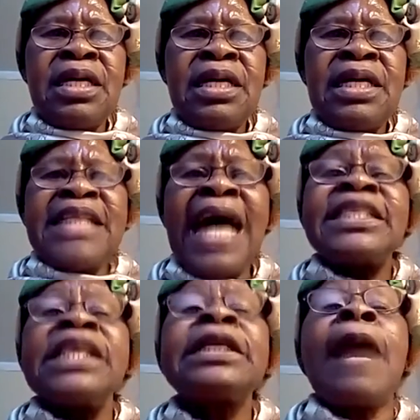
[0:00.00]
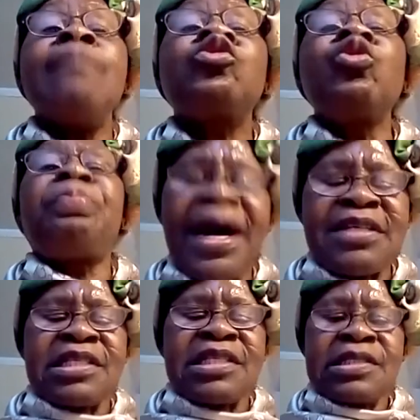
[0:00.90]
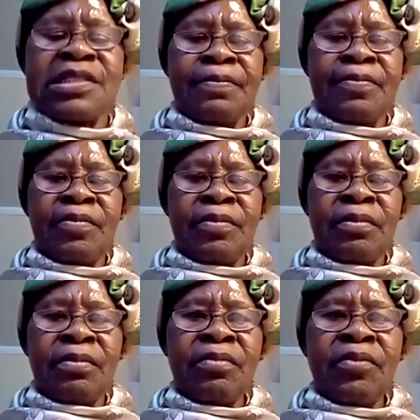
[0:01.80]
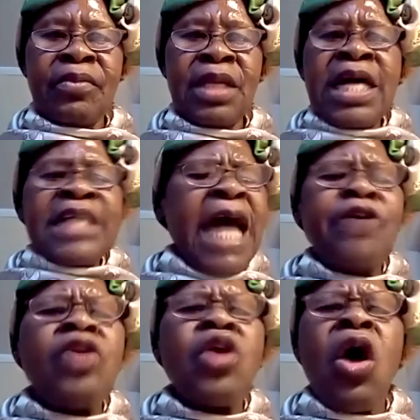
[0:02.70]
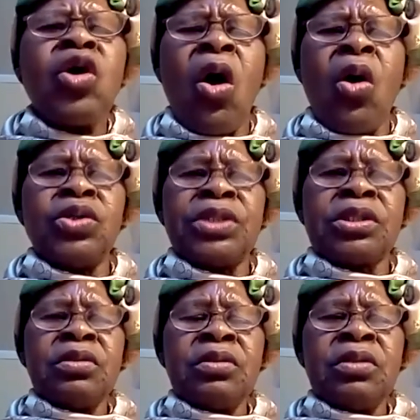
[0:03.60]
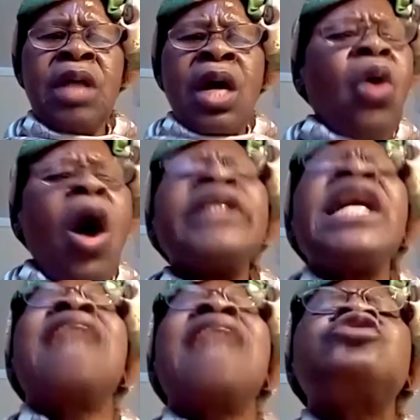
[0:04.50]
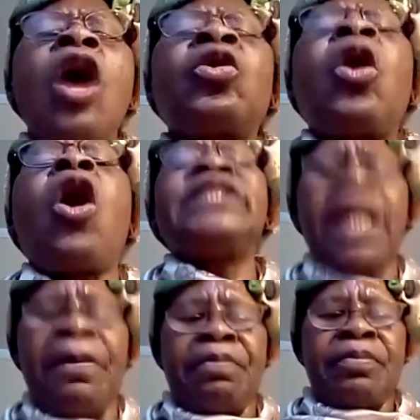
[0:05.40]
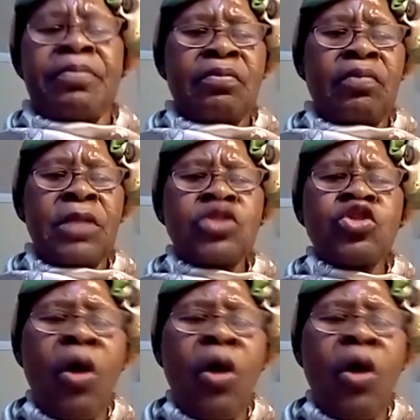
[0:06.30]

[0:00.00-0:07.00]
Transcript: doesn't come to pass. They don't know God. God has not called them. So,